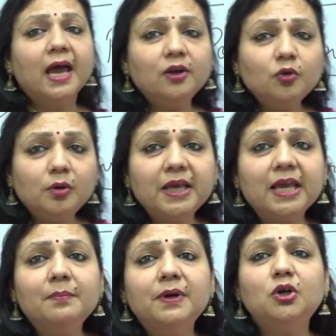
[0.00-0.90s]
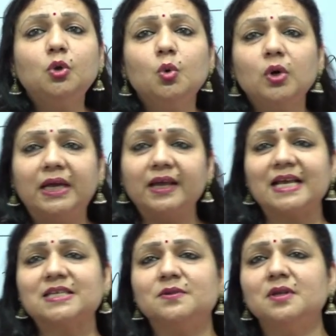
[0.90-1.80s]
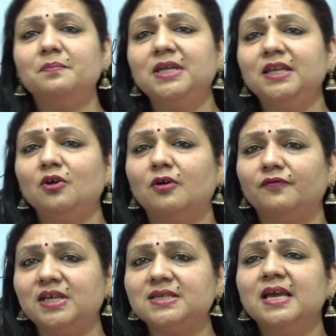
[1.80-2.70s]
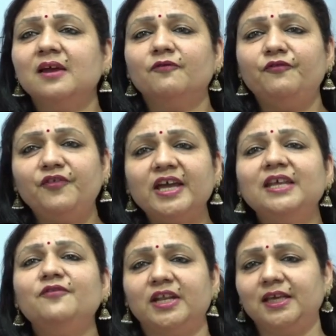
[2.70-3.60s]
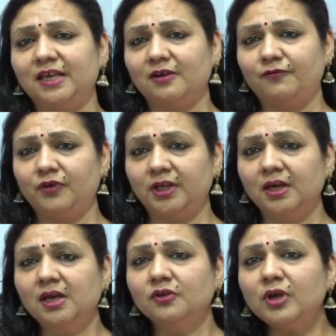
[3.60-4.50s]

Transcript: and you will be able to grasp the meaning of these very, very carefully.